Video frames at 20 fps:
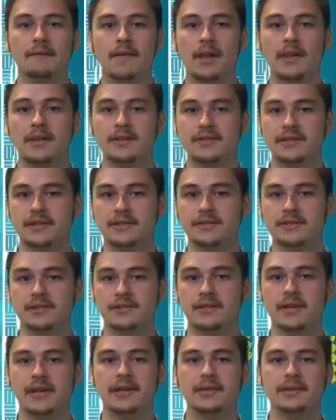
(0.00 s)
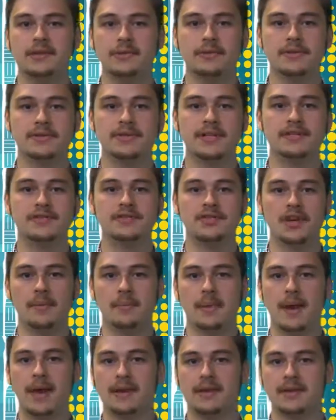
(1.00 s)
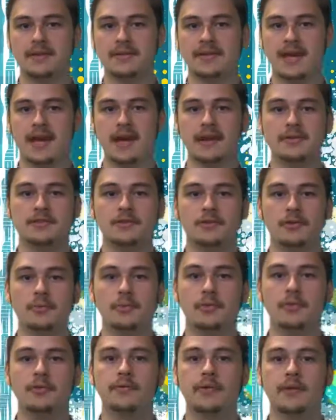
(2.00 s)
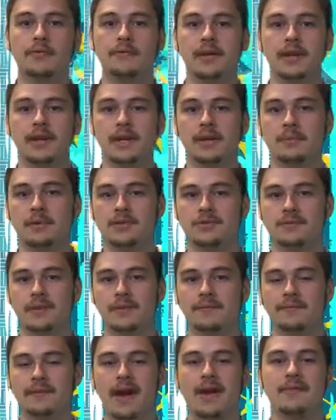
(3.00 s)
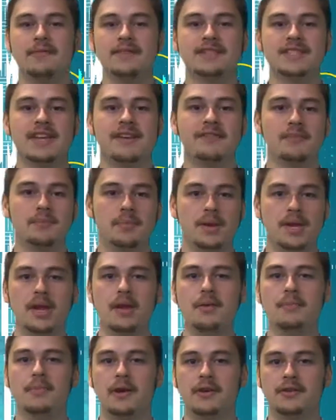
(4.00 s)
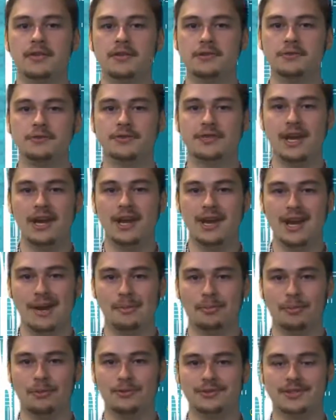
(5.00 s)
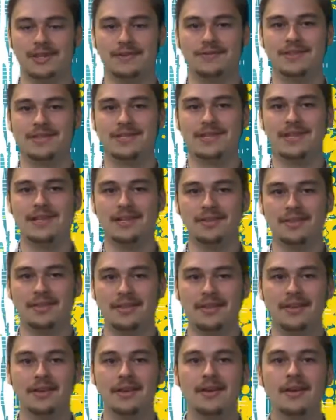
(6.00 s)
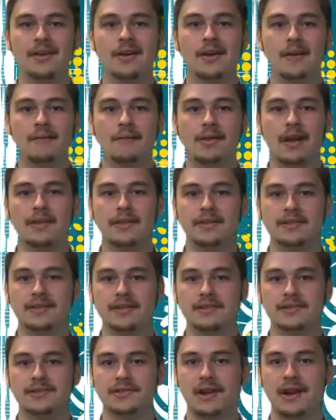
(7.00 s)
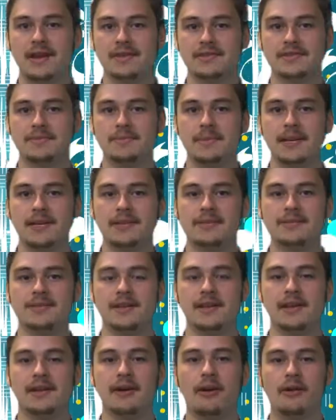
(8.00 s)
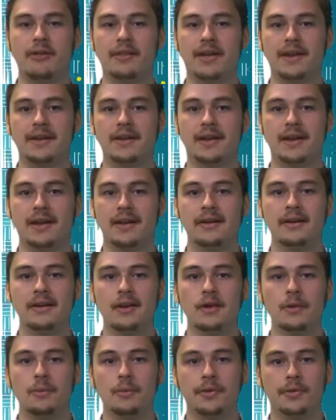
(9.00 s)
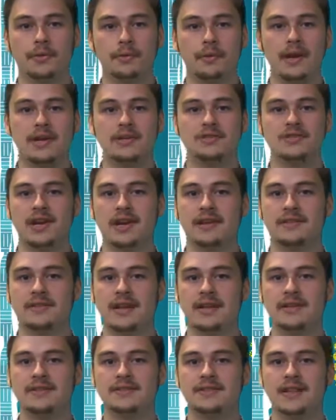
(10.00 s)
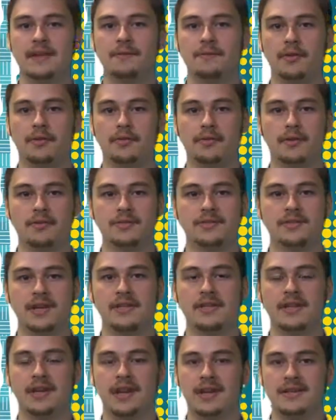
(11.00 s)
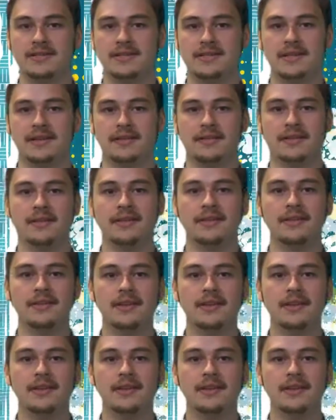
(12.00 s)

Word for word: Volunteers are needed to assist JPAC and TAG to remove graffiti between 5 and 7 p.m. on Tuesday, April 17th. Volunteers are asked to meet at City Hall that day, with a rain check date set for Thursday the 19th.